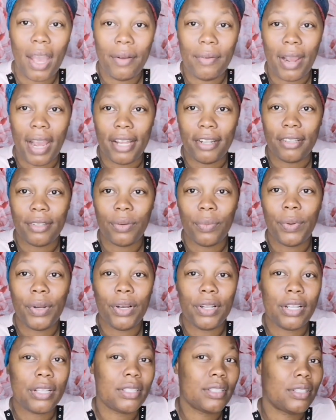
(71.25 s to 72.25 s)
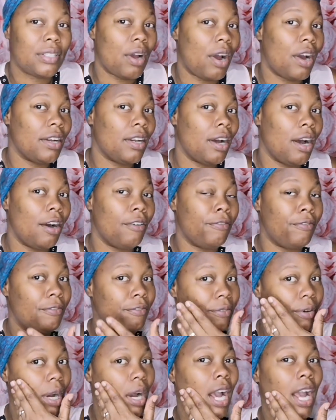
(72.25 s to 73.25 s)
All right, we're gonna start off.
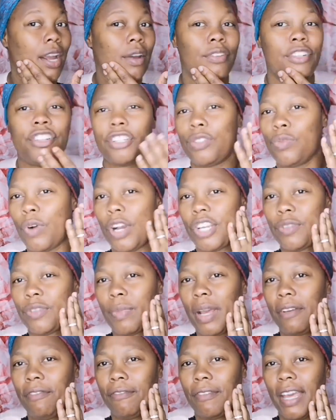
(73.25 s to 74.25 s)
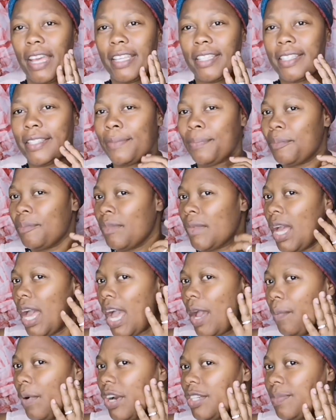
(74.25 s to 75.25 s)
I just wash my face.
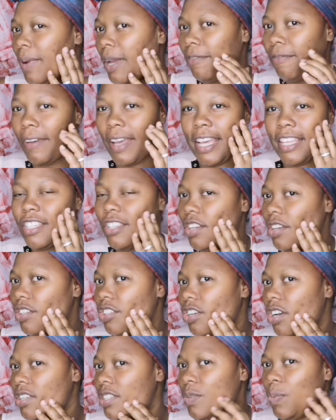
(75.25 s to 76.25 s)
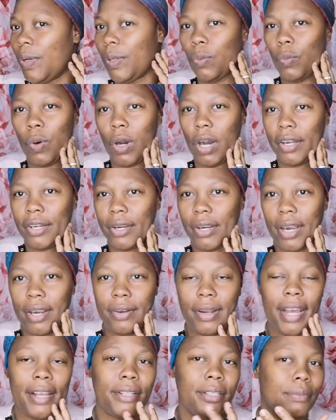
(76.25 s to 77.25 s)
I wash my face just with water.
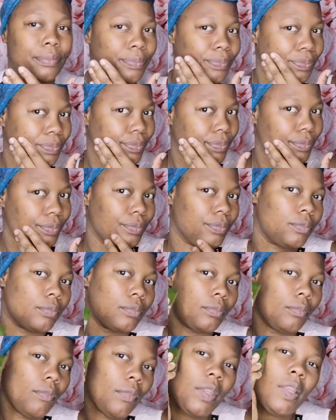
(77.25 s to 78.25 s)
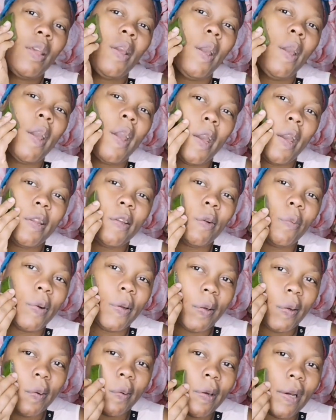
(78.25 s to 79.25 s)
All right, and you
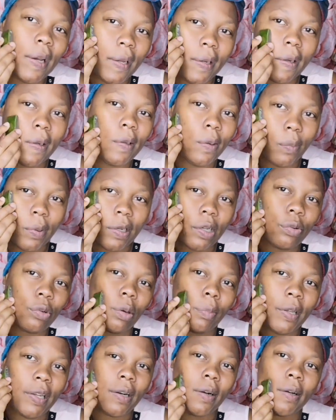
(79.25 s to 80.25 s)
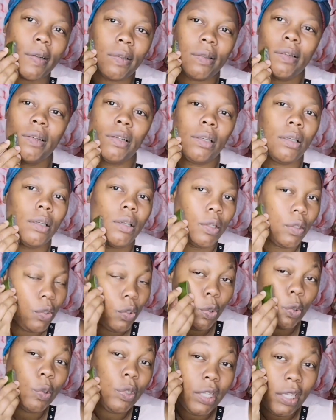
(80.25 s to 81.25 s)
want to go ahead and you want to rub it on.
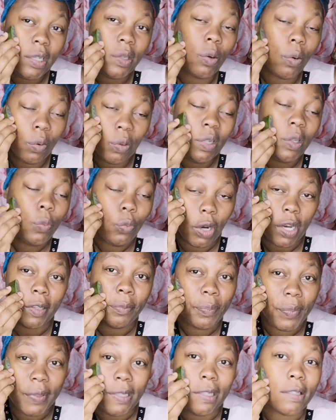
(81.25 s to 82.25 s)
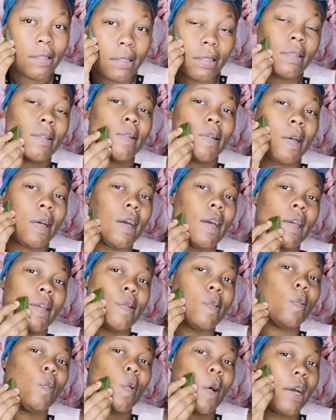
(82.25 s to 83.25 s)
You need only 1 piece,
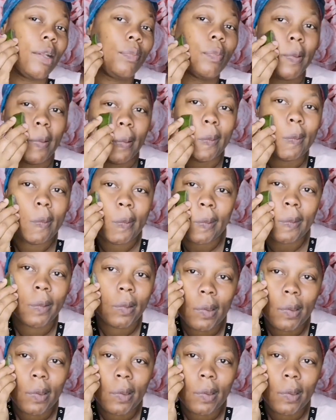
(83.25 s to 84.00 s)
guys, 1 piece.